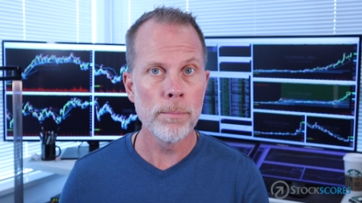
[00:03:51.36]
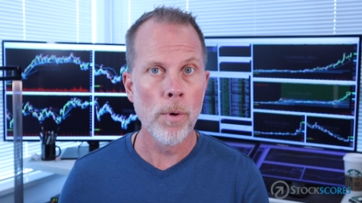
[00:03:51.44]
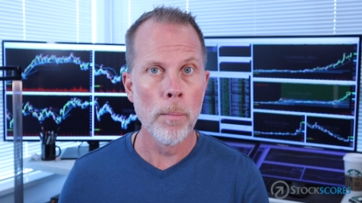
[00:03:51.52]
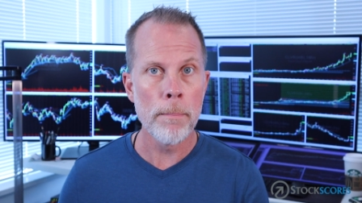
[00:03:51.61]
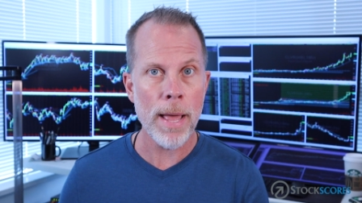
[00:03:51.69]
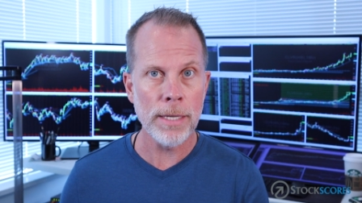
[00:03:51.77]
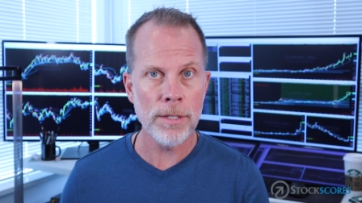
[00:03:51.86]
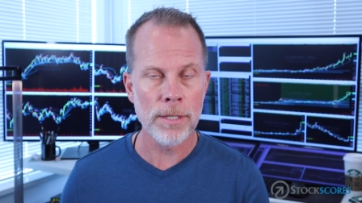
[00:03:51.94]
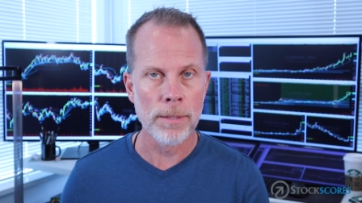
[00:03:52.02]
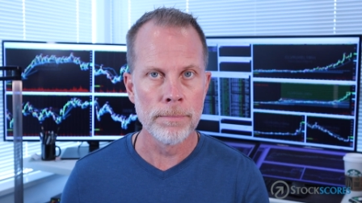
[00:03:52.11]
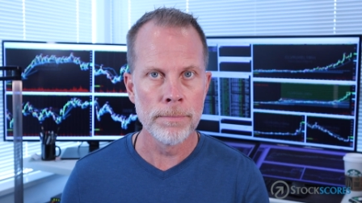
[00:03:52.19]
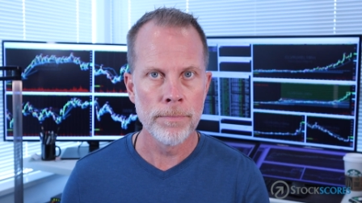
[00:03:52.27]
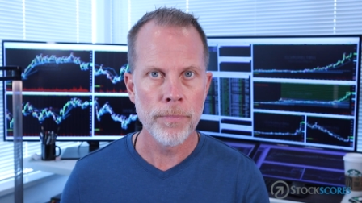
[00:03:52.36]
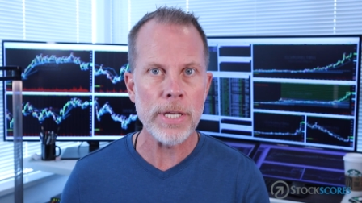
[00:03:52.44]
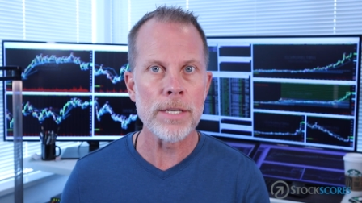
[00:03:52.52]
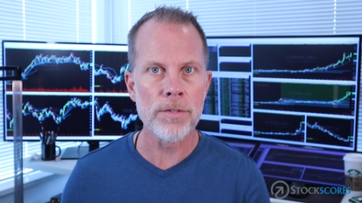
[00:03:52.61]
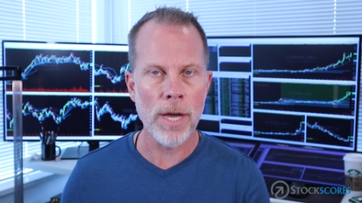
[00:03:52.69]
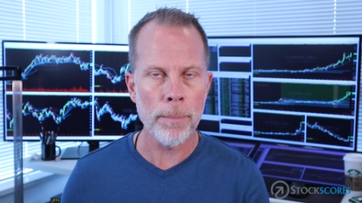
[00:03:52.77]
momentum
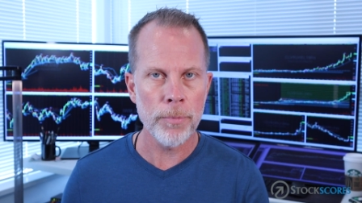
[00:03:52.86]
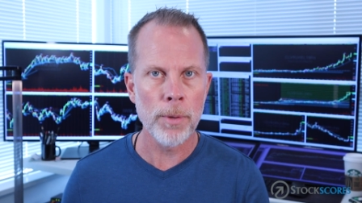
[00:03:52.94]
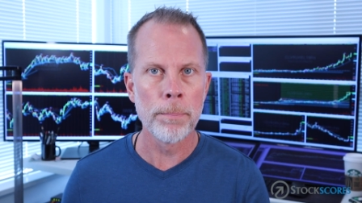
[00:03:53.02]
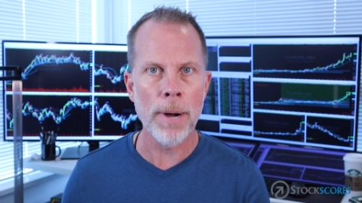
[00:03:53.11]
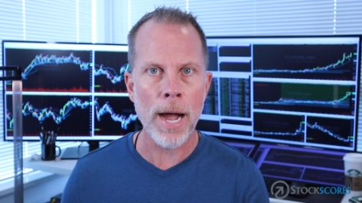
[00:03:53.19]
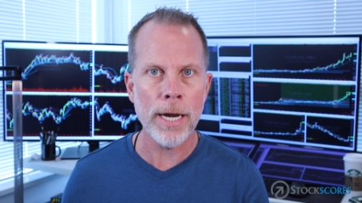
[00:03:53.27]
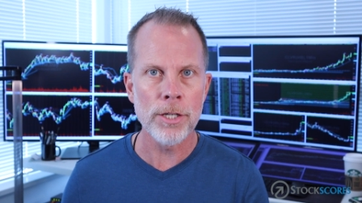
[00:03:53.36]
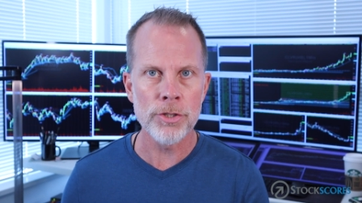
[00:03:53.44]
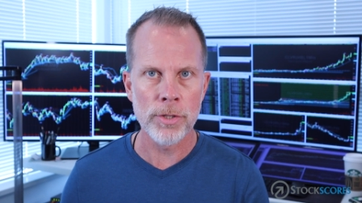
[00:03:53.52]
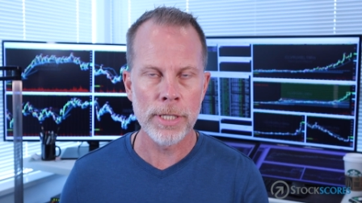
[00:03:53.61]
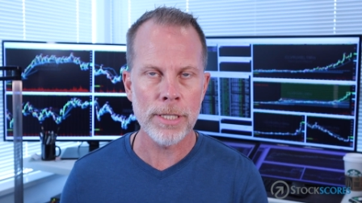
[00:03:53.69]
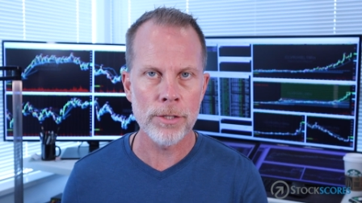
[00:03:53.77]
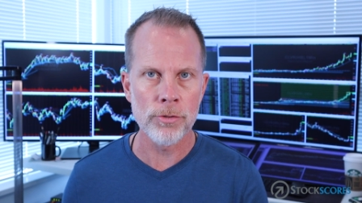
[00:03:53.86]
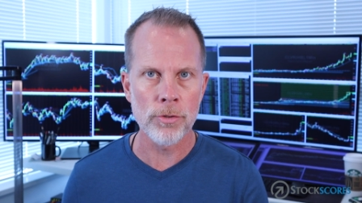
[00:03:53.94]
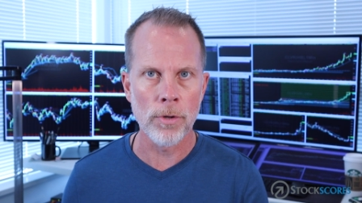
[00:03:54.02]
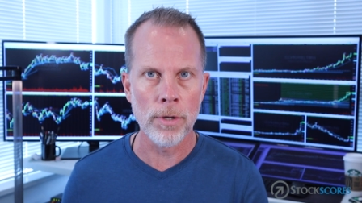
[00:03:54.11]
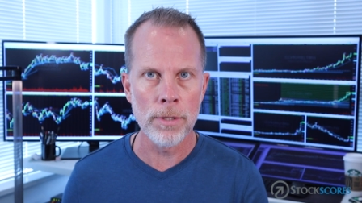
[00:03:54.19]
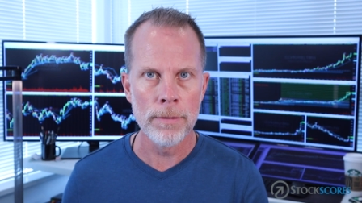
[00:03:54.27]
is up, the buyers are in
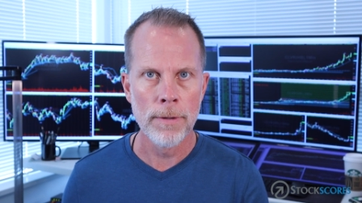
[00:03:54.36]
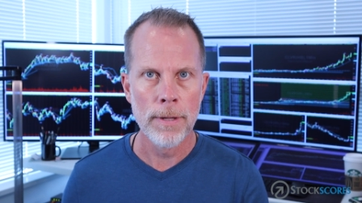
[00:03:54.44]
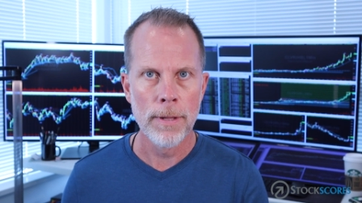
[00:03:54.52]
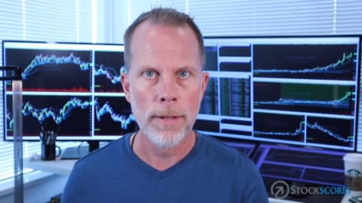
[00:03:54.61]
control,